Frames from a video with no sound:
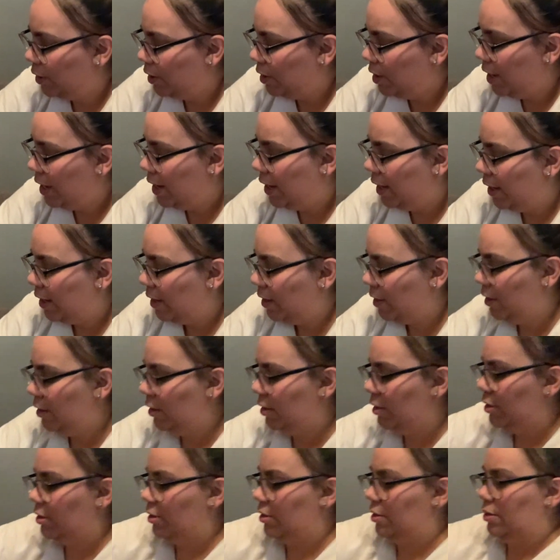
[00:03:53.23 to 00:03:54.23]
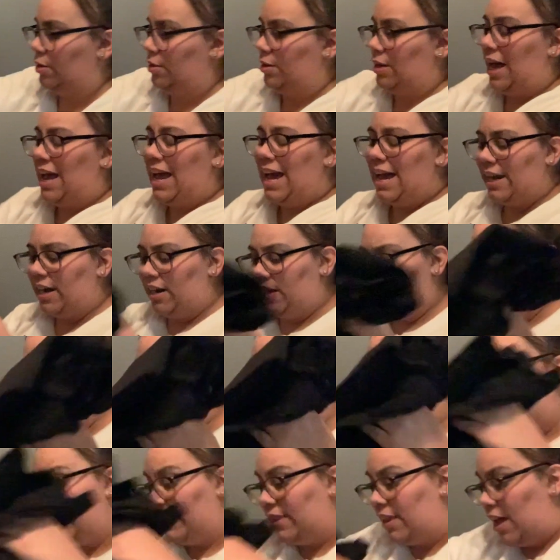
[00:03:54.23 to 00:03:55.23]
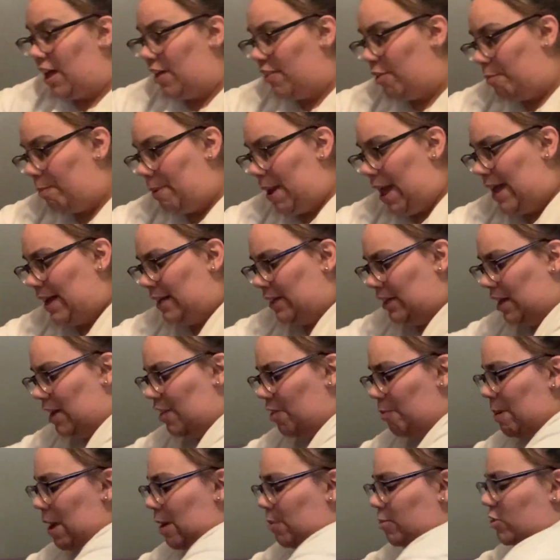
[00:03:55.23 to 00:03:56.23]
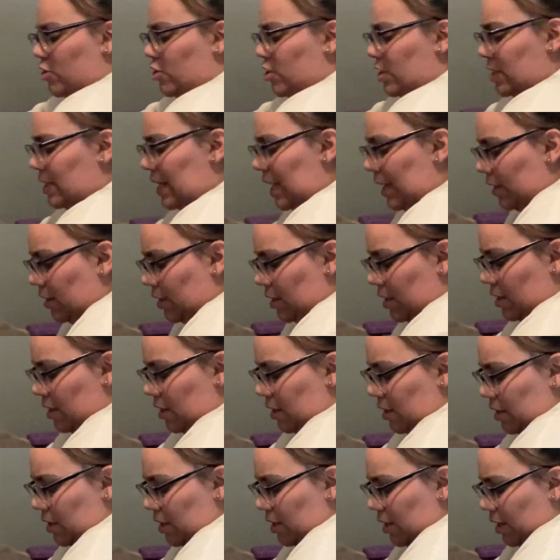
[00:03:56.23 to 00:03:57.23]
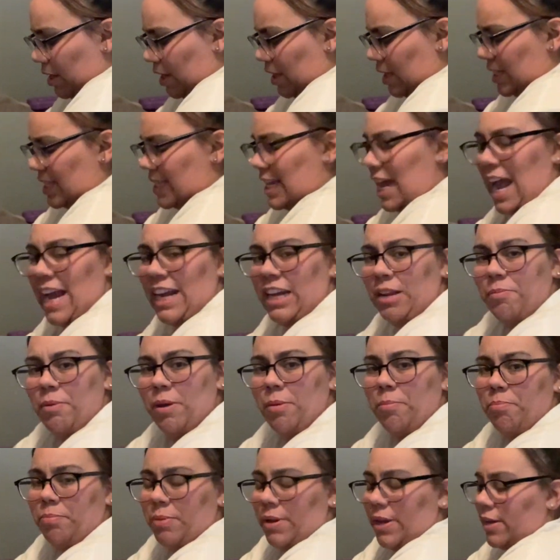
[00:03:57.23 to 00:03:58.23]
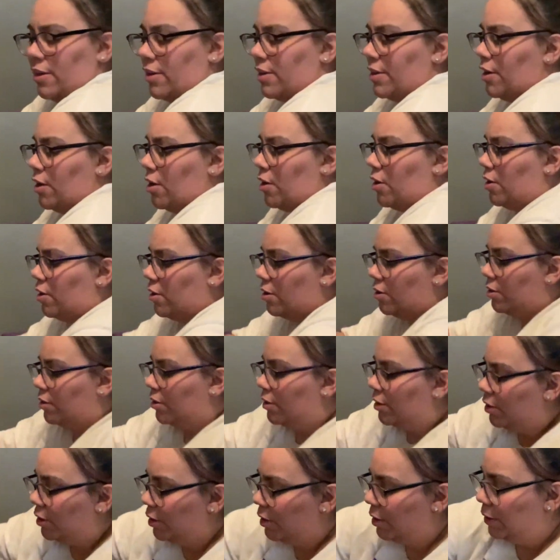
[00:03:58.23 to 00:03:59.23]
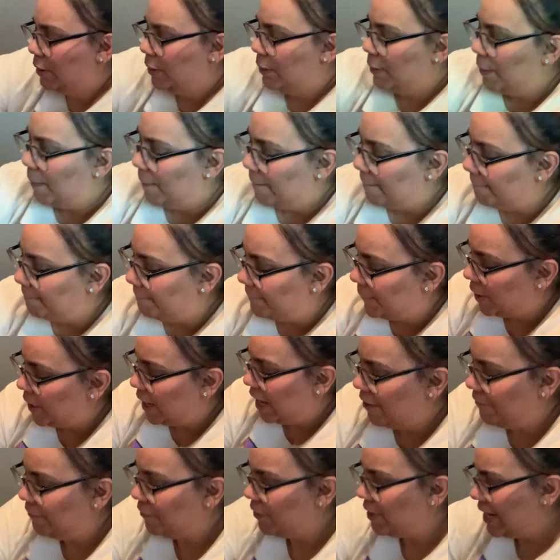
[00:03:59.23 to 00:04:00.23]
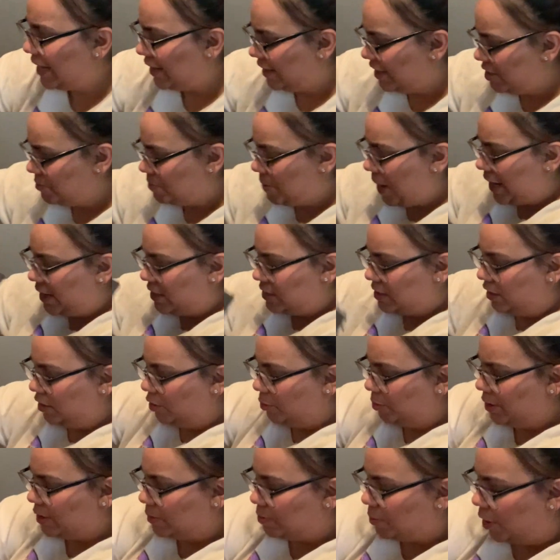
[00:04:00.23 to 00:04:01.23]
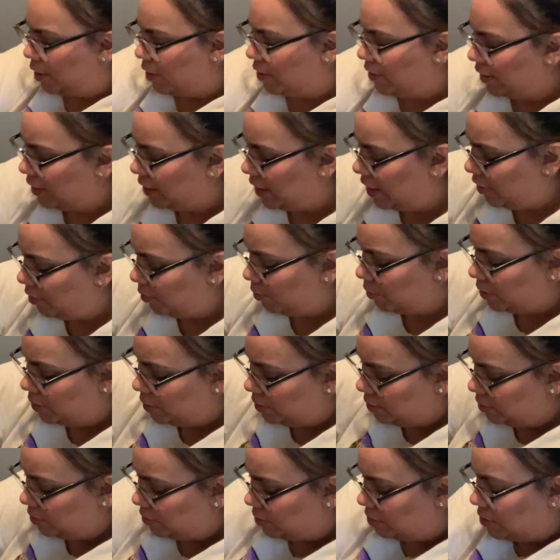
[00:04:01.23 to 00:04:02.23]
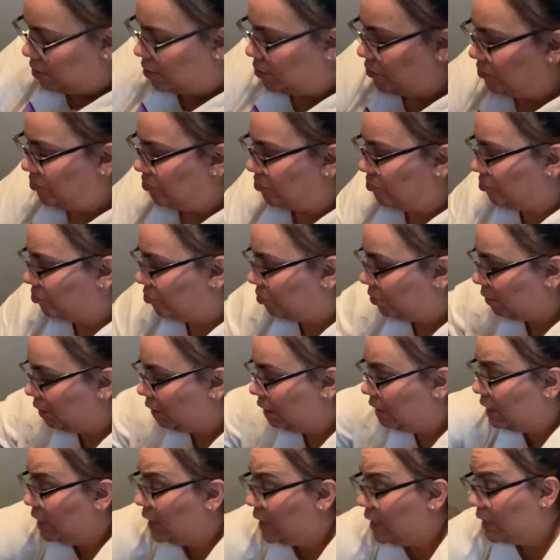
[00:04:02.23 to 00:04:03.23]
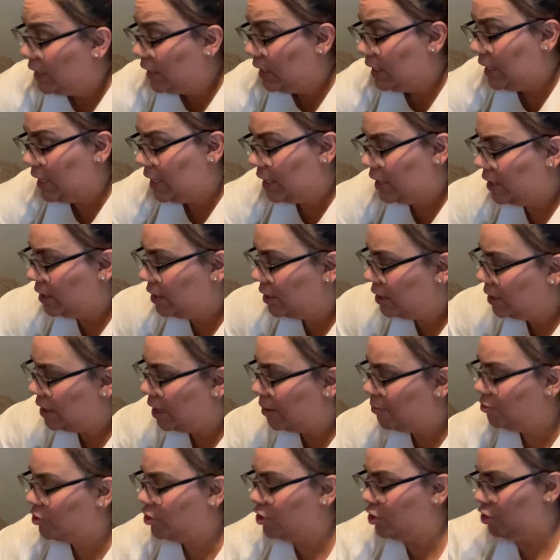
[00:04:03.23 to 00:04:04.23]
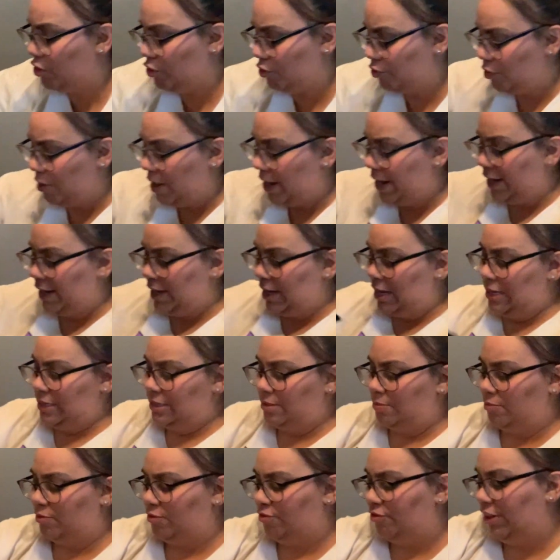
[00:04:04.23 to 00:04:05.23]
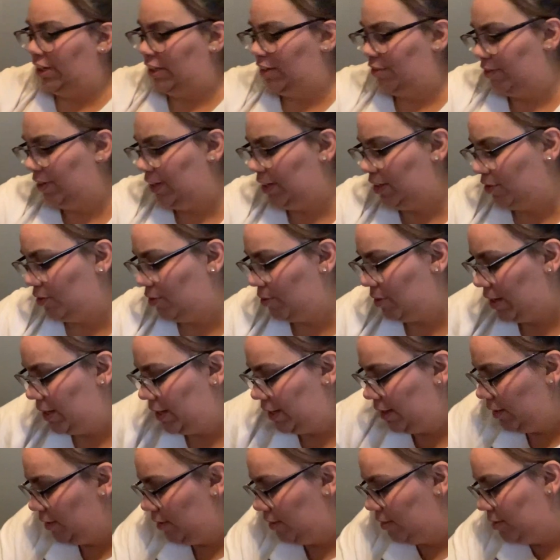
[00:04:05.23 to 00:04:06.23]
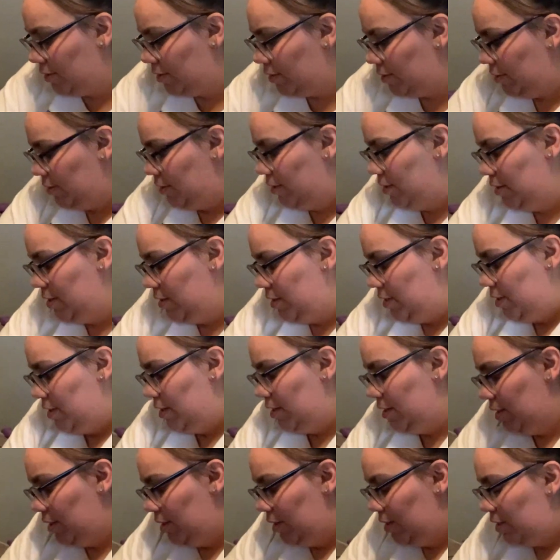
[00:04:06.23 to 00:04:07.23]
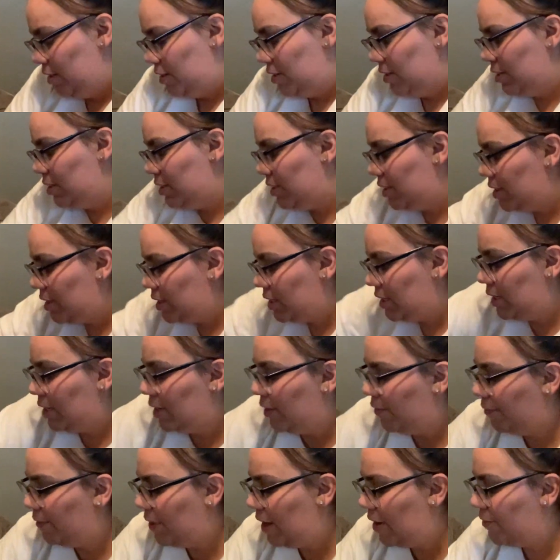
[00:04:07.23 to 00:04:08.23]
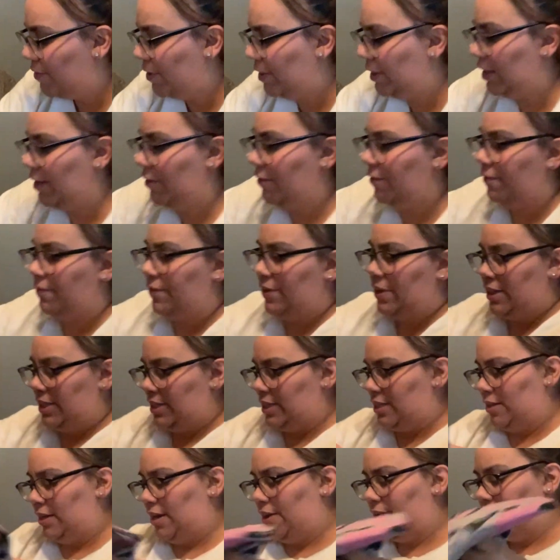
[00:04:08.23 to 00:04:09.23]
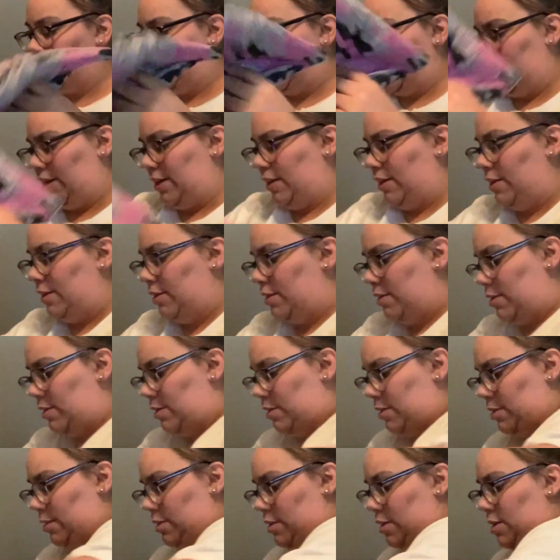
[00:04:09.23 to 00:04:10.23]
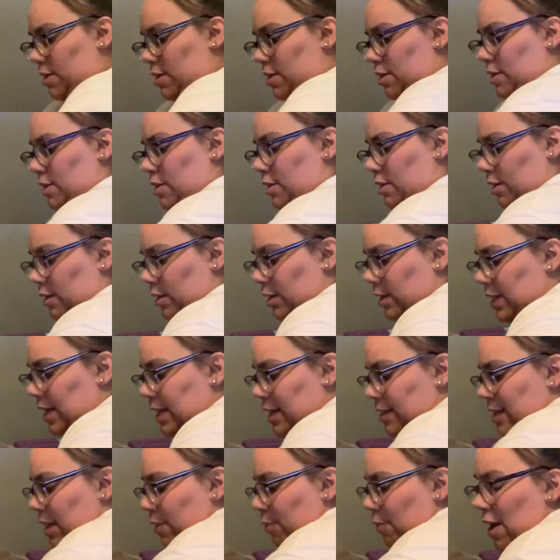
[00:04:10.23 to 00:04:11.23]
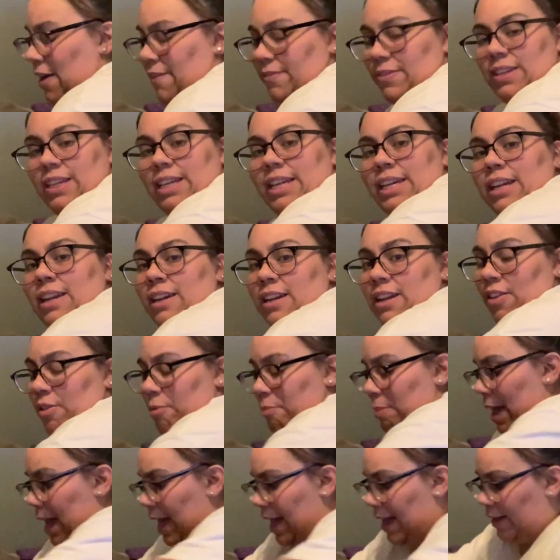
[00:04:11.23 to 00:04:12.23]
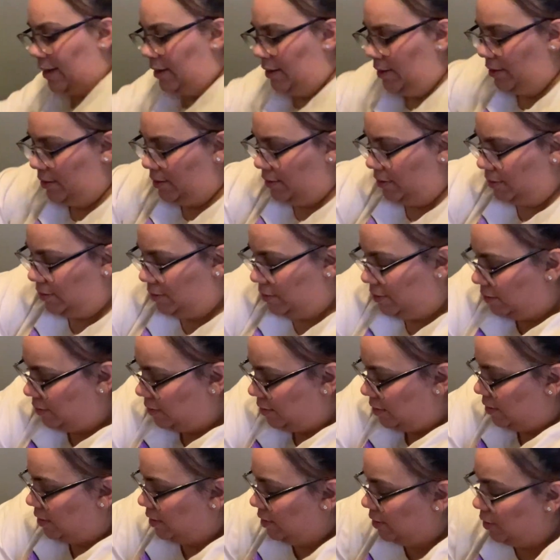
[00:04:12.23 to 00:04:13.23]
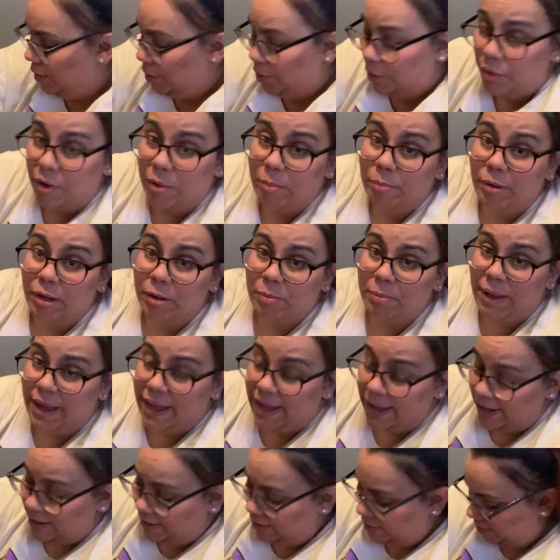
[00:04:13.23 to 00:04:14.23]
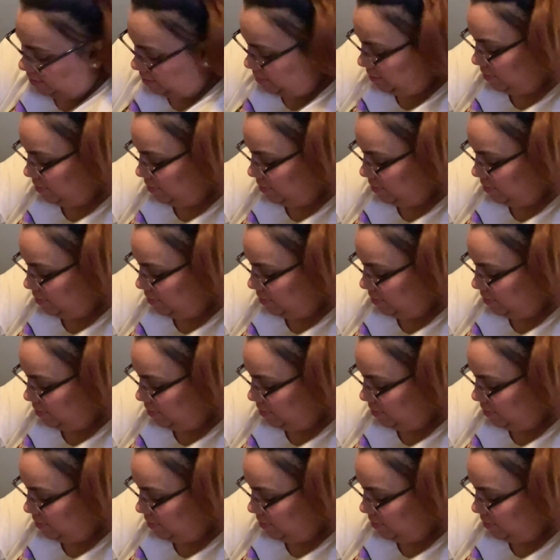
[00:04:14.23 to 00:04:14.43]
And I have the other bag, and the other bag was just like a tiny bit bigger, y'all. But feel like this bag is a little bit smaller than the other one. So yeah, I'm just trying, guys. I'm just really, really trying. Just to see if everything fits and everything. Okay, so I don't have to get another bag. Or a book bag.